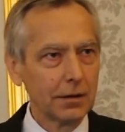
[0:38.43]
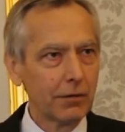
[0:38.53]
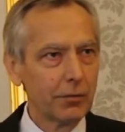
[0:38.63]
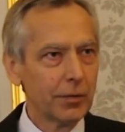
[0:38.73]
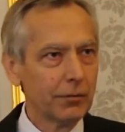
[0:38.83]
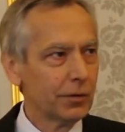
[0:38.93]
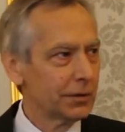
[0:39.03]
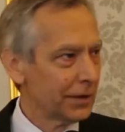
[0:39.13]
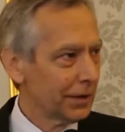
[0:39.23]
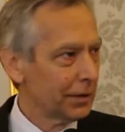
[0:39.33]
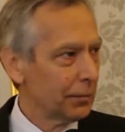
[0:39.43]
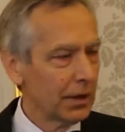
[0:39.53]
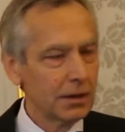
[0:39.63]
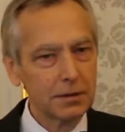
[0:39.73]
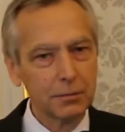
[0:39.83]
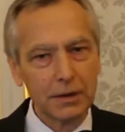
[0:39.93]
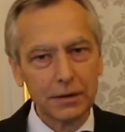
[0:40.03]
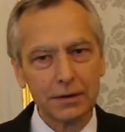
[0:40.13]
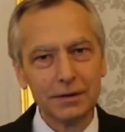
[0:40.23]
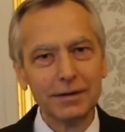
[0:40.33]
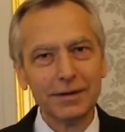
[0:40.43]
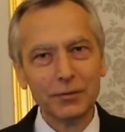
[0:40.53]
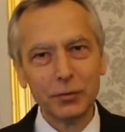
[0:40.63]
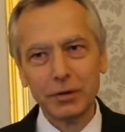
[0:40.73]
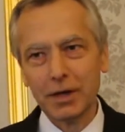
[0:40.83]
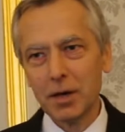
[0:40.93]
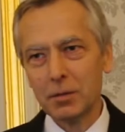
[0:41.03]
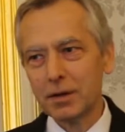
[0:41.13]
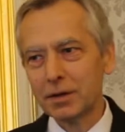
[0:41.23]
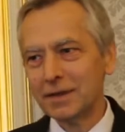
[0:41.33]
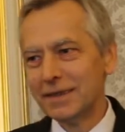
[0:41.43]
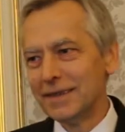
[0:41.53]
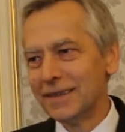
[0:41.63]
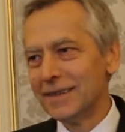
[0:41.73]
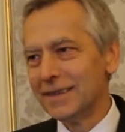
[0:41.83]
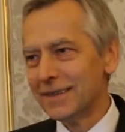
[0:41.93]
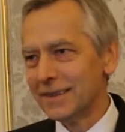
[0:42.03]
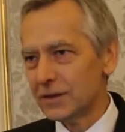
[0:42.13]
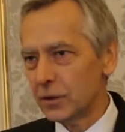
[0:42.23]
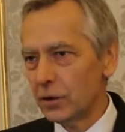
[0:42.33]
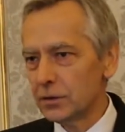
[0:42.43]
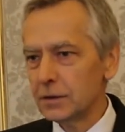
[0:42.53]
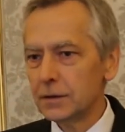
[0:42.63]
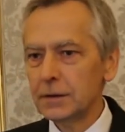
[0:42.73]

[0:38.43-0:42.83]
government was still in place, but when I came here, it's not.